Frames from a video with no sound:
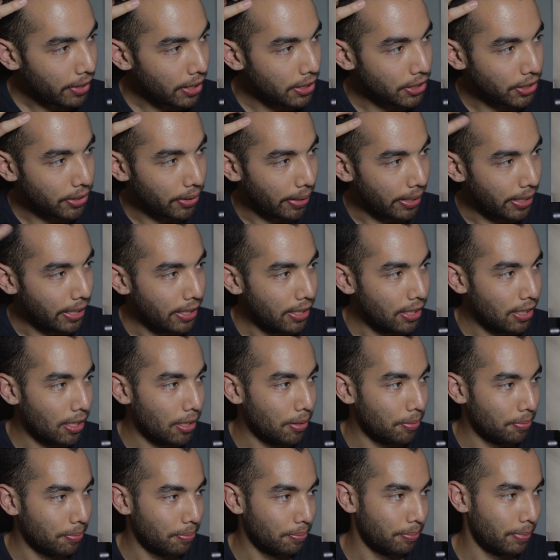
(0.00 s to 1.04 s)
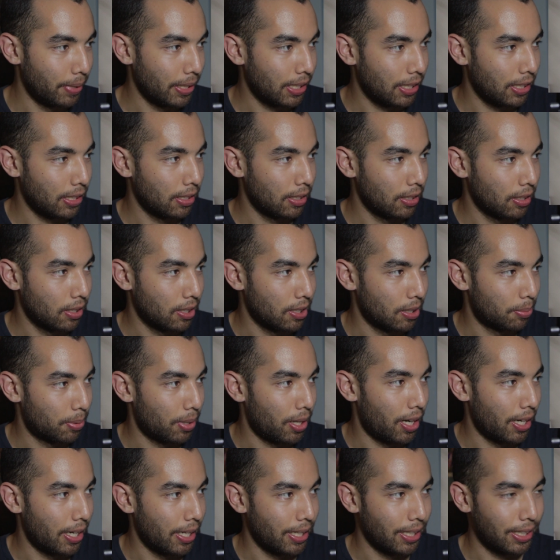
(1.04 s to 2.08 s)
So I ended up making a
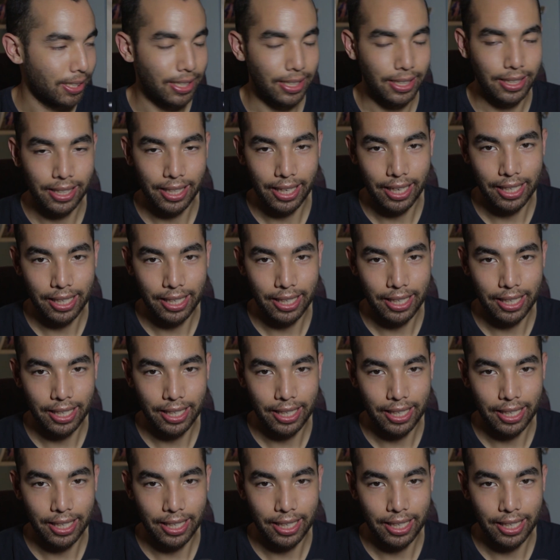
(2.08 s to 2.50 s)
product, and